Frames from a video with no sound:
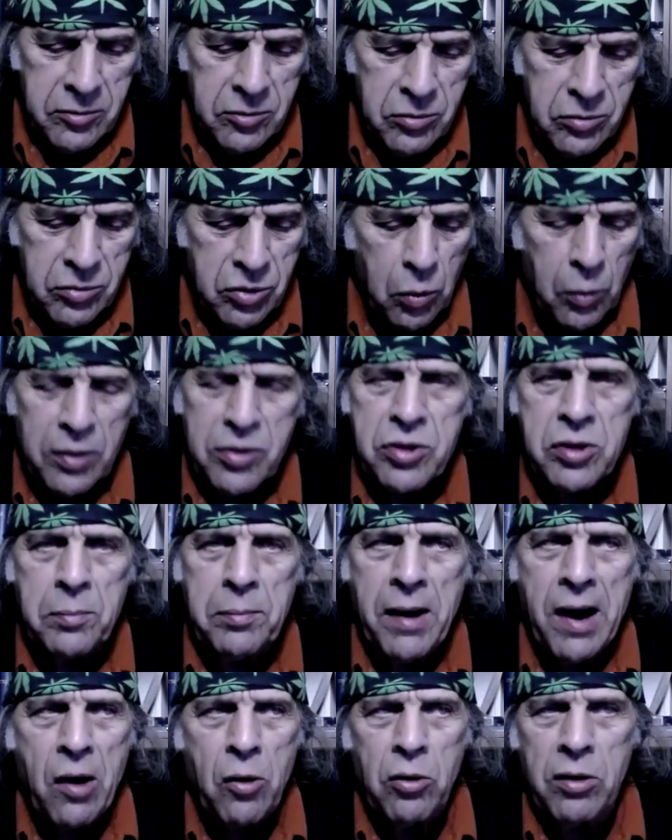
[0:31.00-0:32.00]
So, what's the
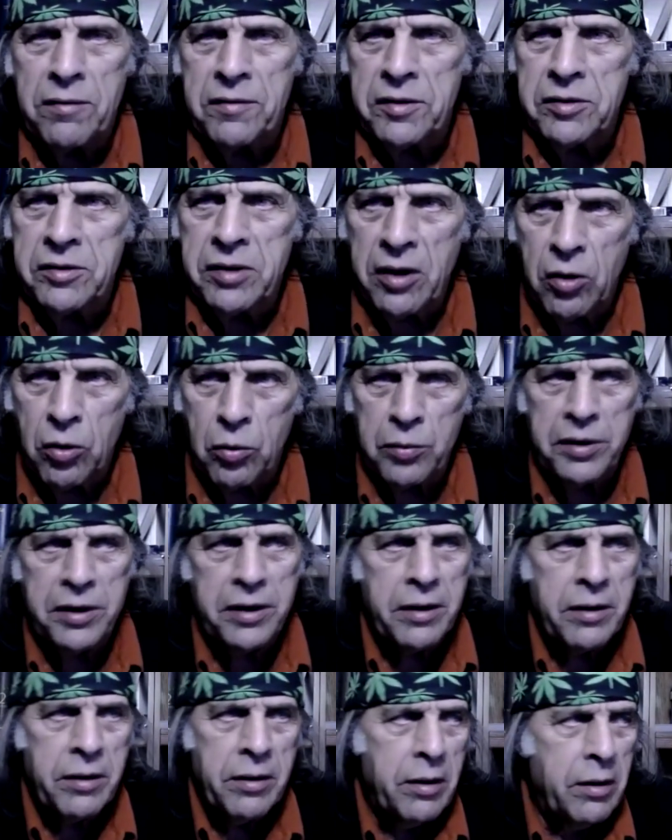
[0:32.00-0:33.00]
power of a tarot
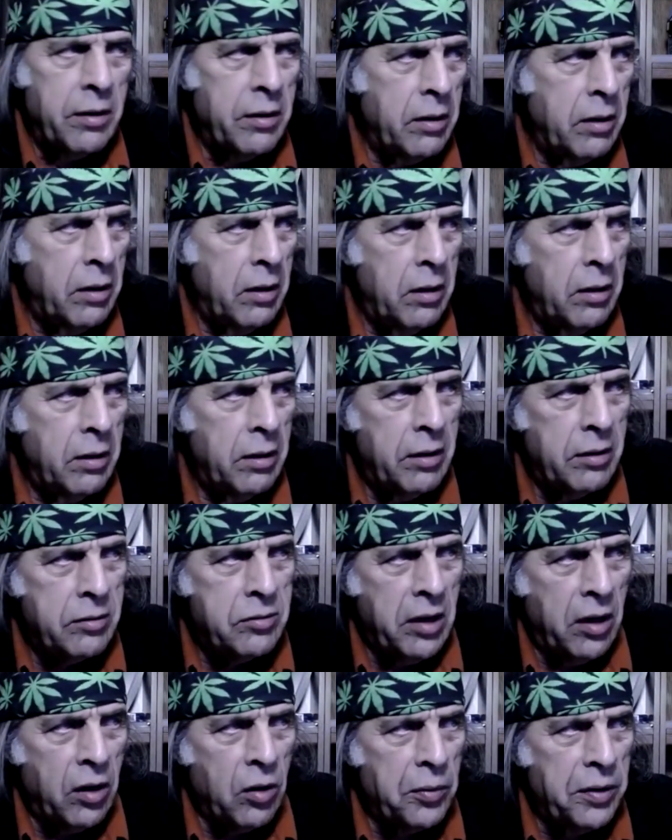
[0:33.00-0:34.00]
reading? A
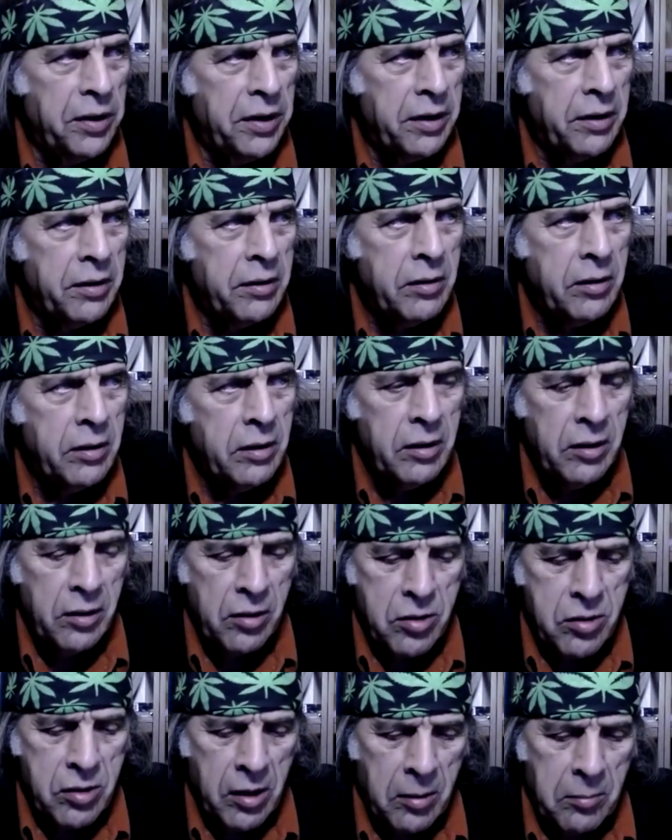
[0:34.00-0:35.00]
tarot reading
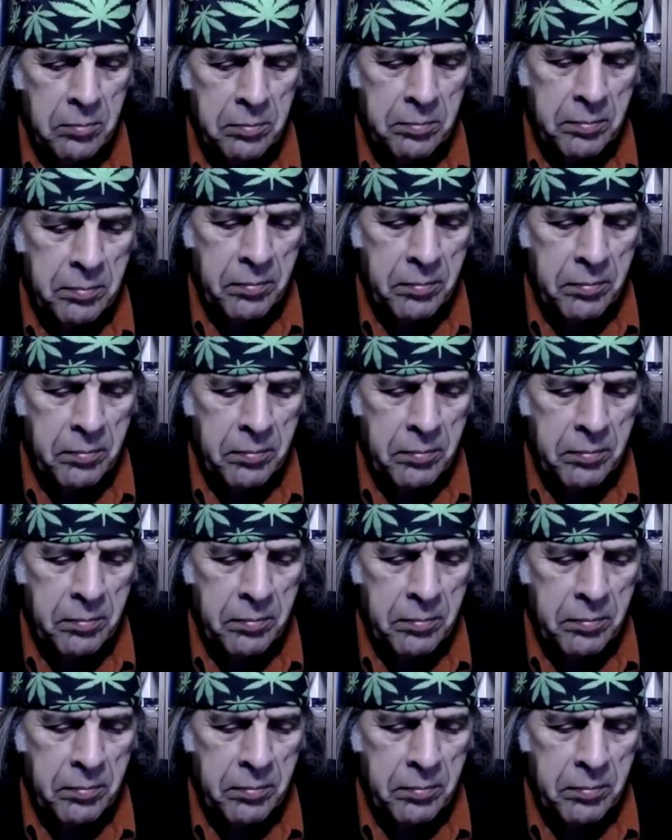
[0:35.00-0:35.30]
is um,